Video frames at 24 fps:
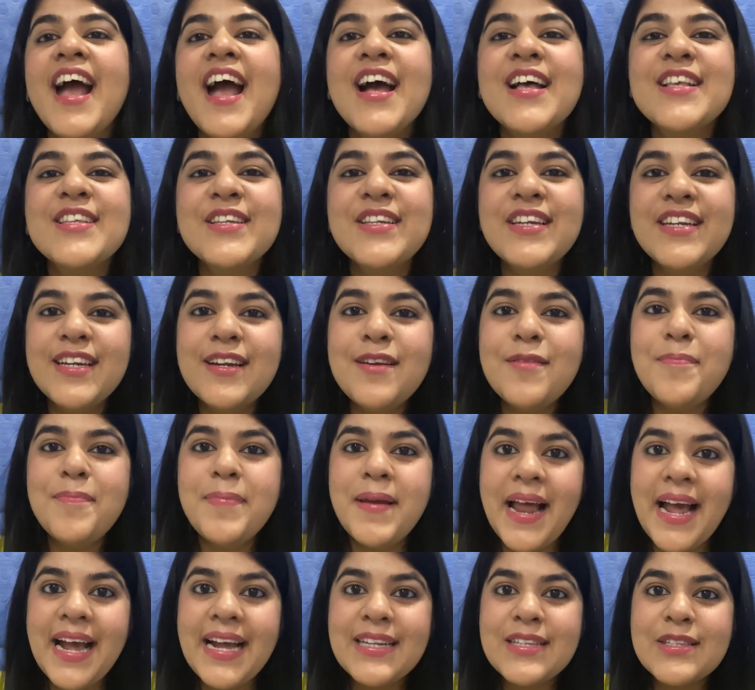so little
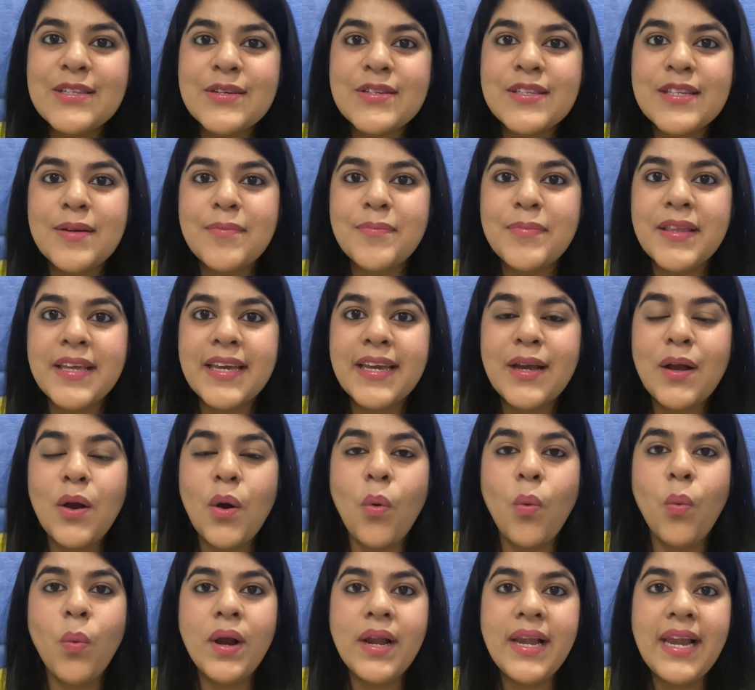plants or something
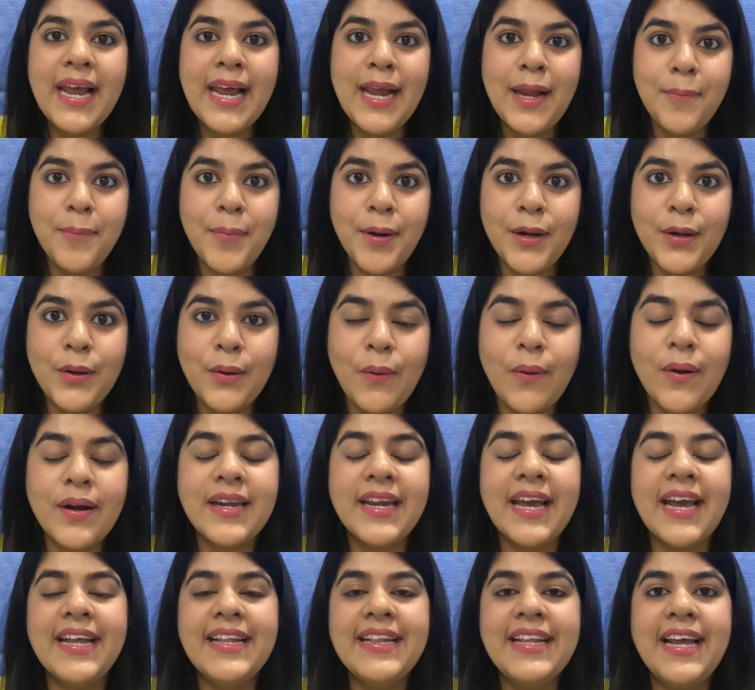will help a lot.
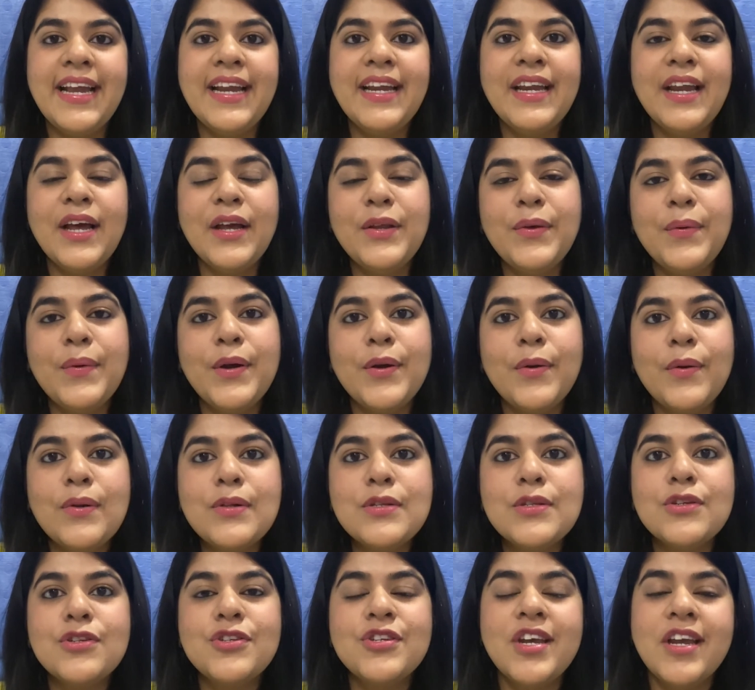And then you can
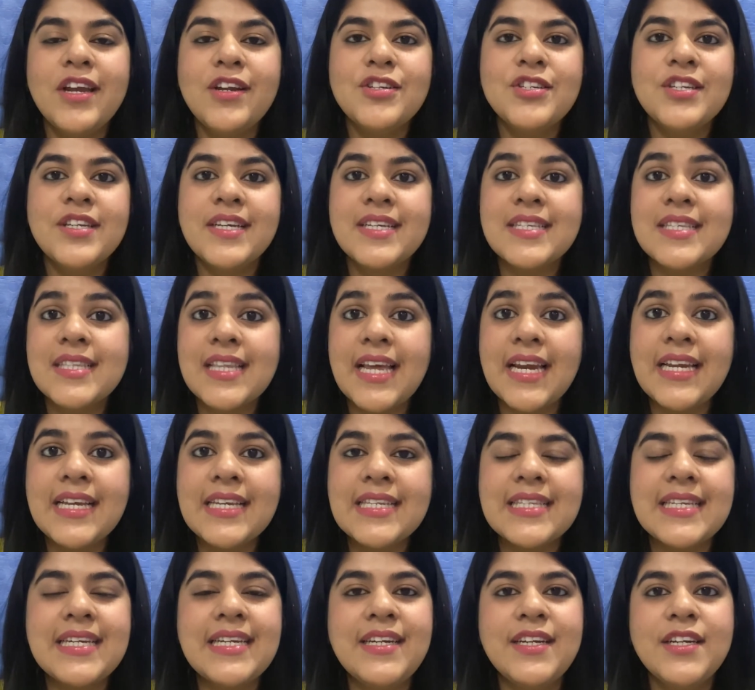also change the
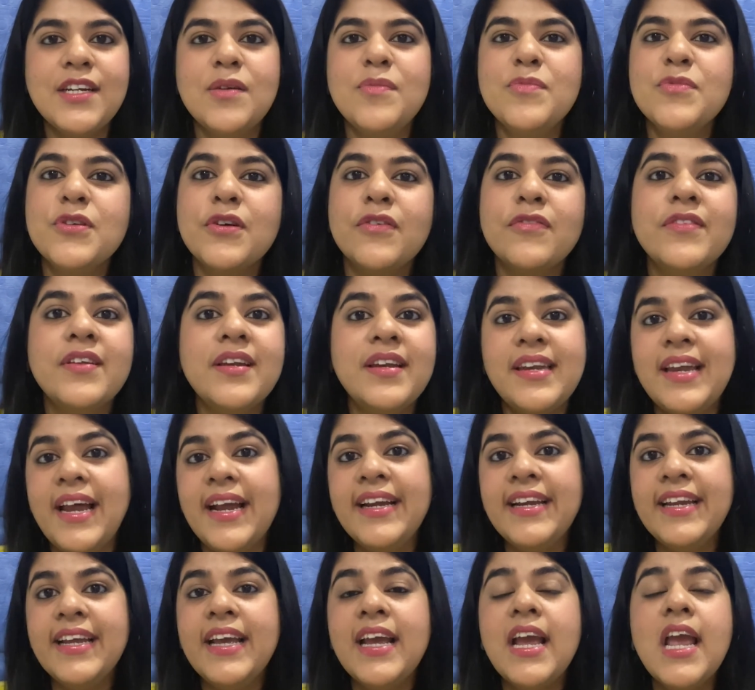aesthetics in terms of the
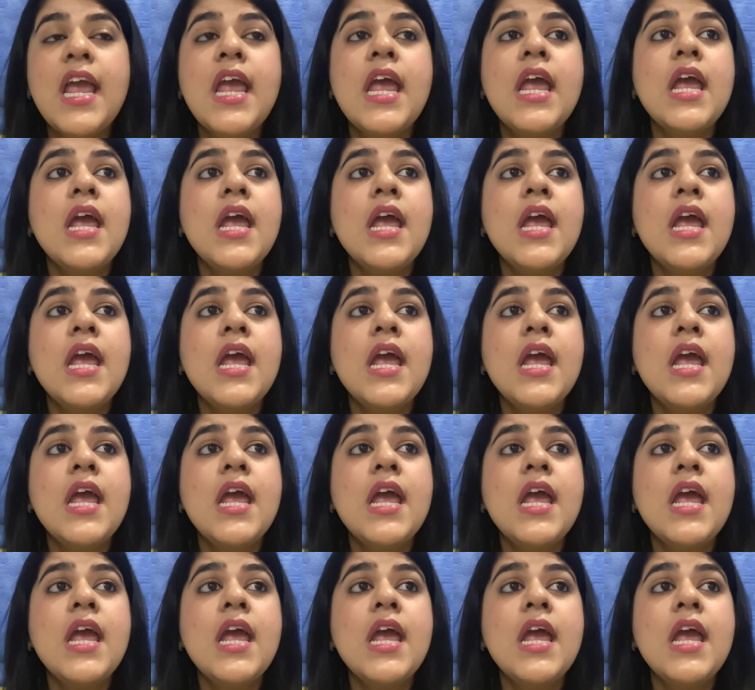lighting.